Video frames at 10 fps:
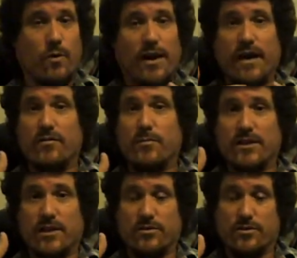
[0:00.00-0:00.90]
whatever
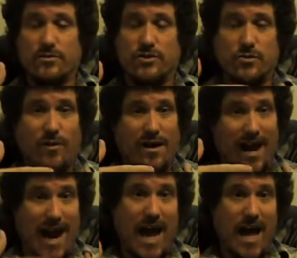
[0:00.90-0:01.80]
materials you want
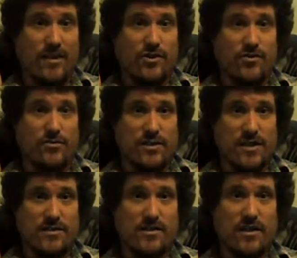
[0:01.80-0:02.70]
to add to
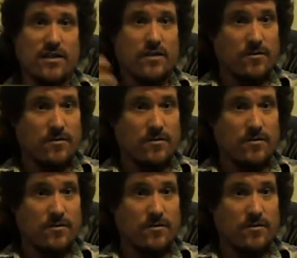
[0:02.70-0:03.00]
this.